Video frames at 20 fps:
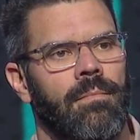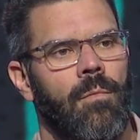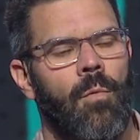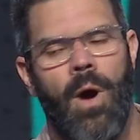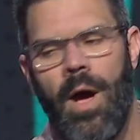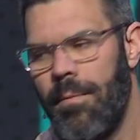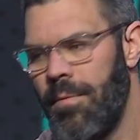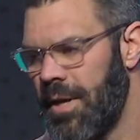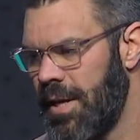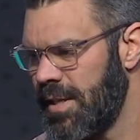
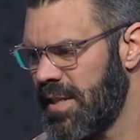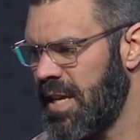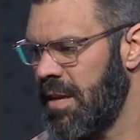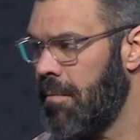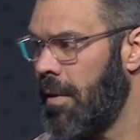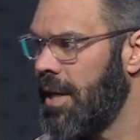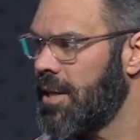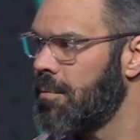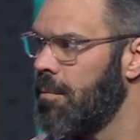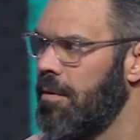Why? Because he
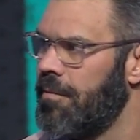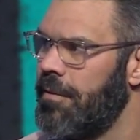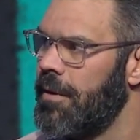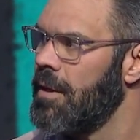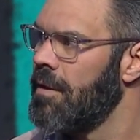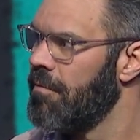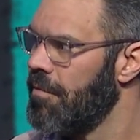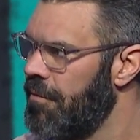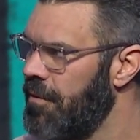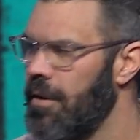makes me
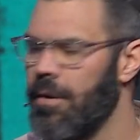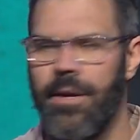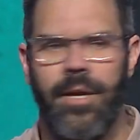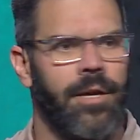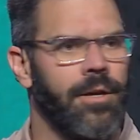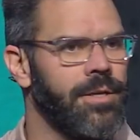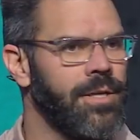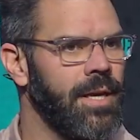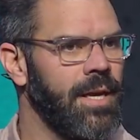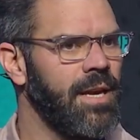feel
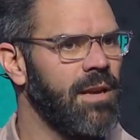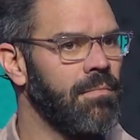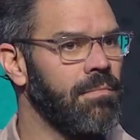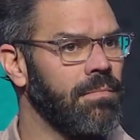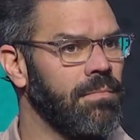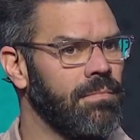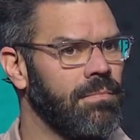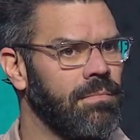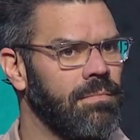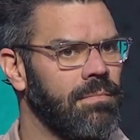inferior to him.
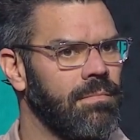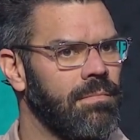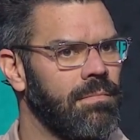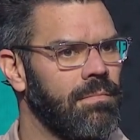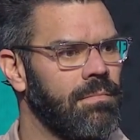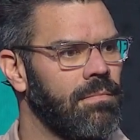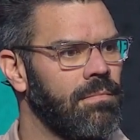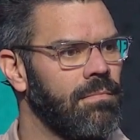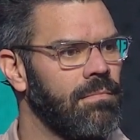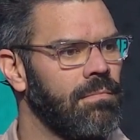
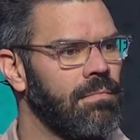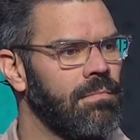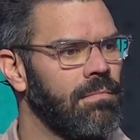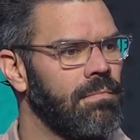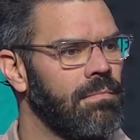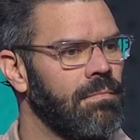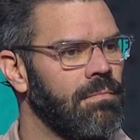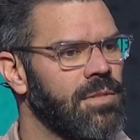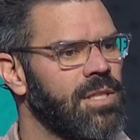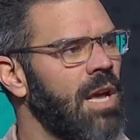
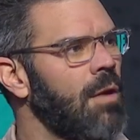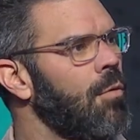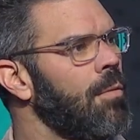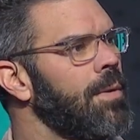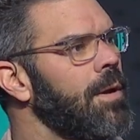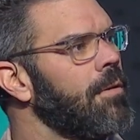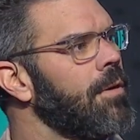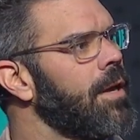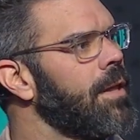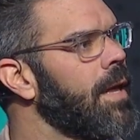So I won't
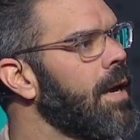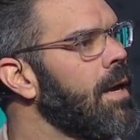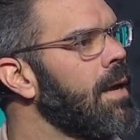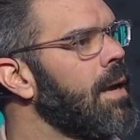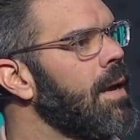be around that.